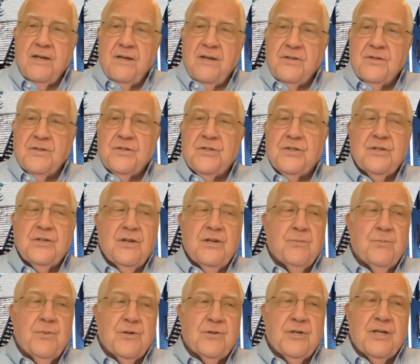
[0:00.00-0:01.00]
is
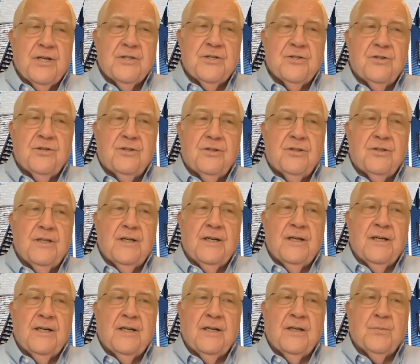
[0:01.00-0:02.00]
a potential
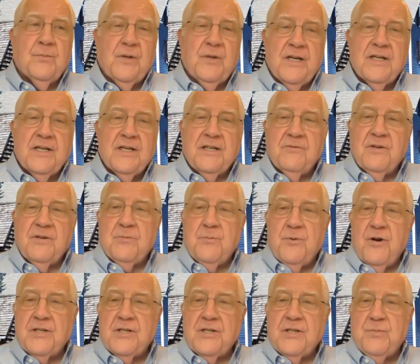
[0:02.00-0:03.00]
uh, planned giving
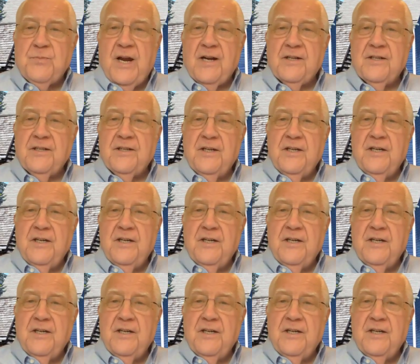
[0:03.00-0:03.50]
prospect.